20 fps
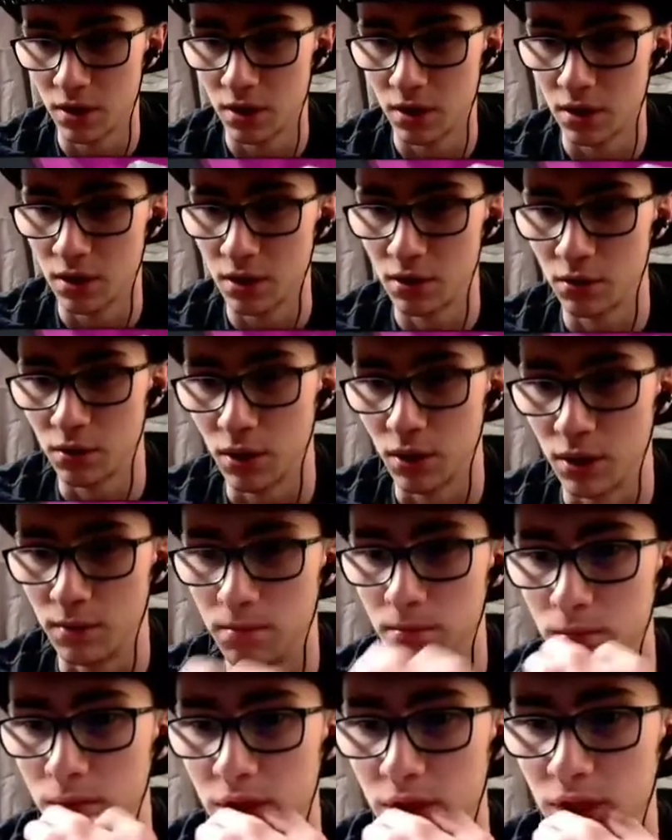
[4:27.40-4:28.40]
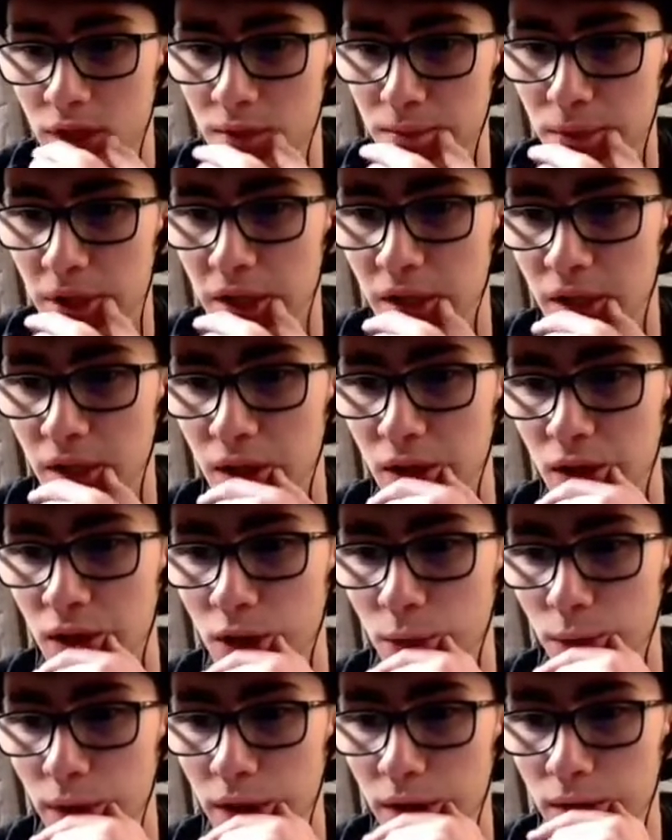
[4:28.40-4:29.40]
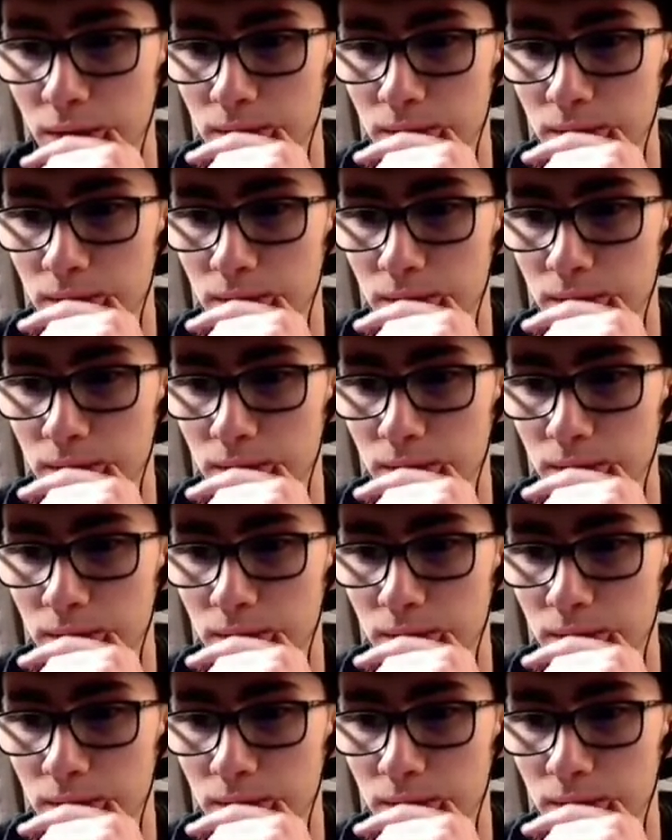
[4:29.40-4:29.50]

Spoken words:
Okay, didn't make it. Oh well.